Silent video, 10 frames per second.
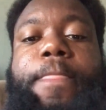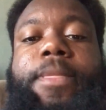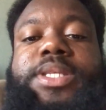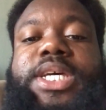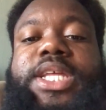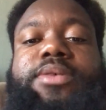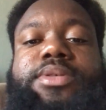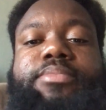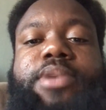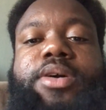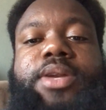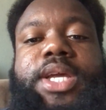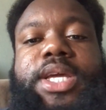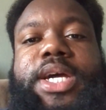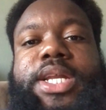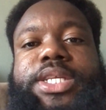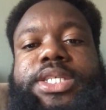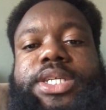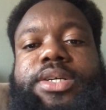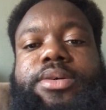say they was a murder, they get out of
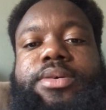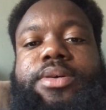jail.